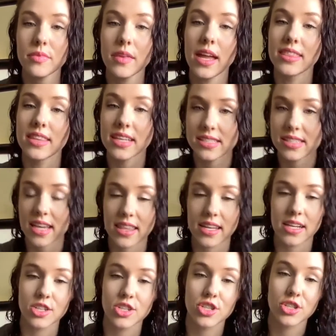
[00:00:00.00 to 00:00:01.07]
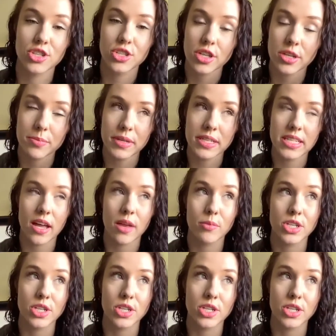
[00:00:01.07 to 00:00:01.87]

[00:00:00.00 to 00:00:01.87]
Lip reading: and they say that it should be done.